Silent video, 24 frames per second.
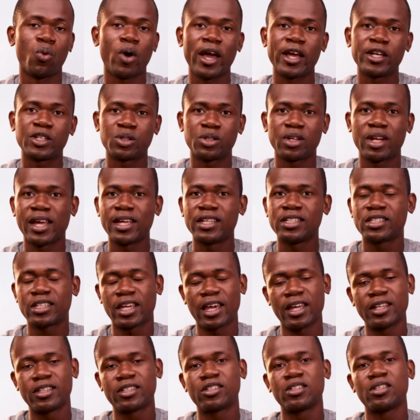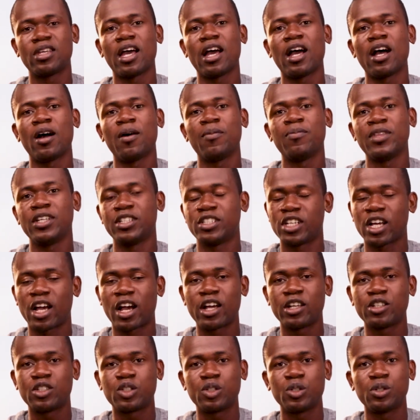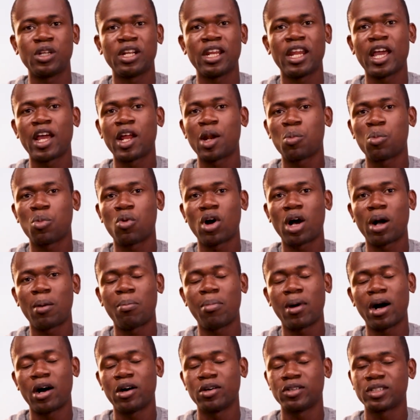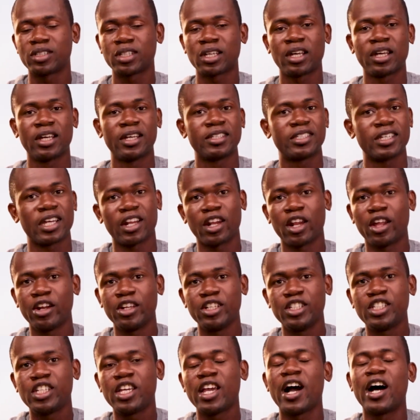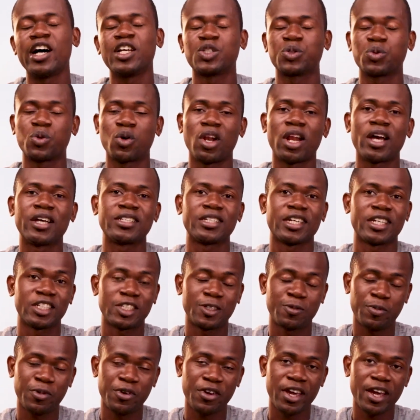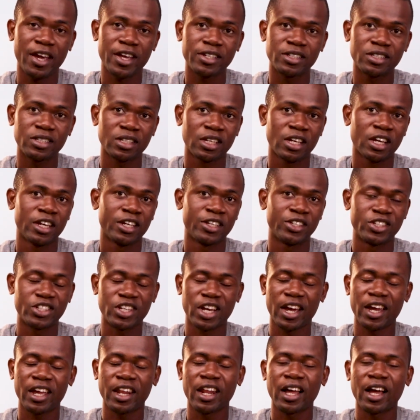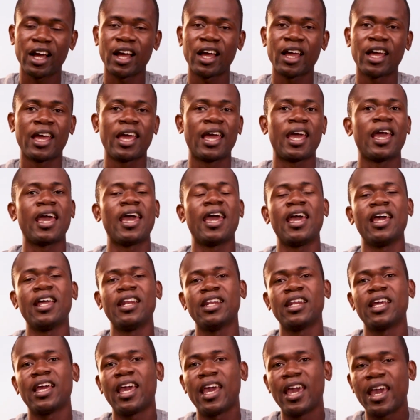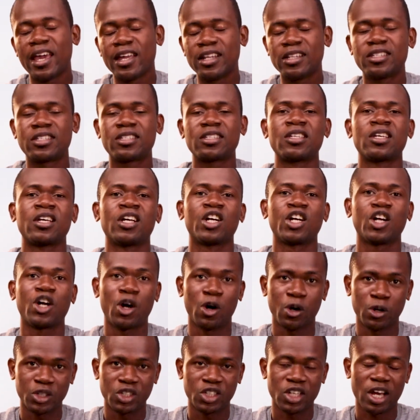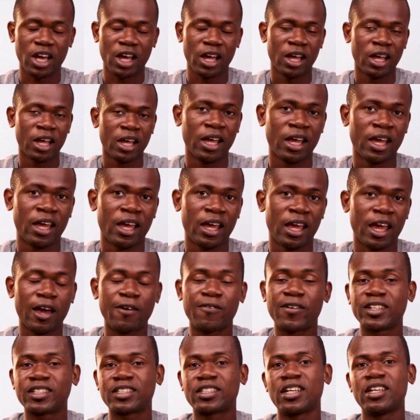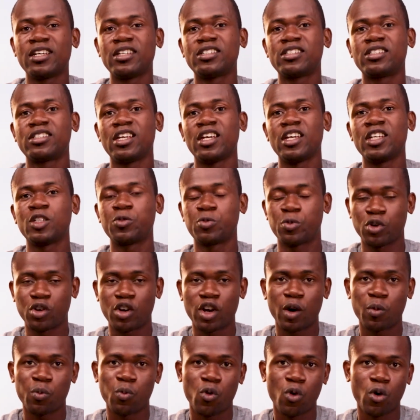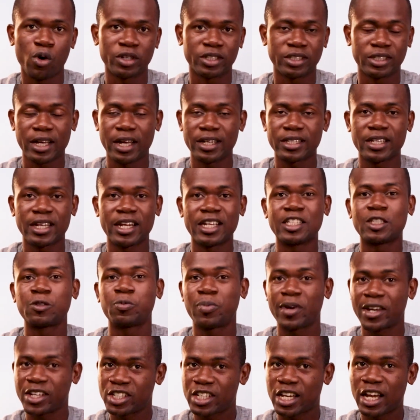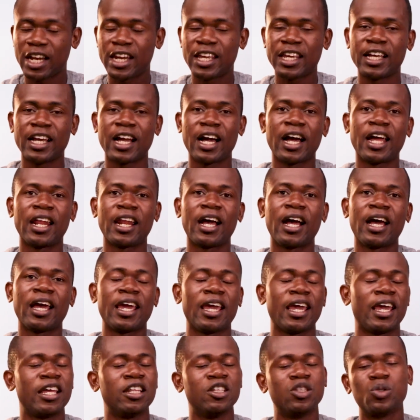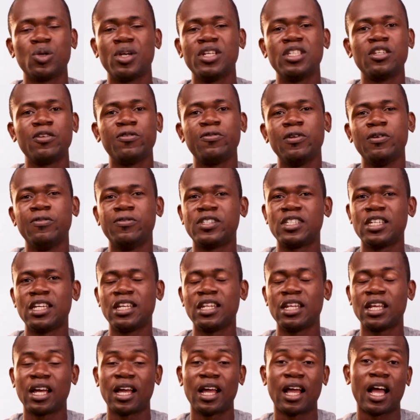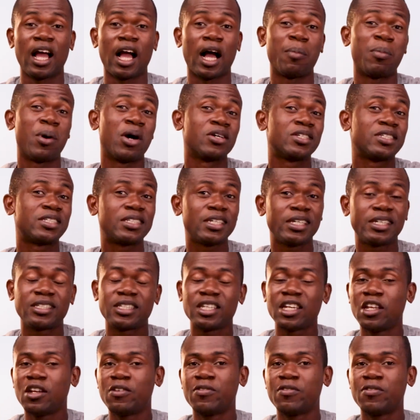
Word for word: where students get the chance to learn more about technology as well as experience China and its culture. Ever since this program was started, especially in Ghana in 2015, about 60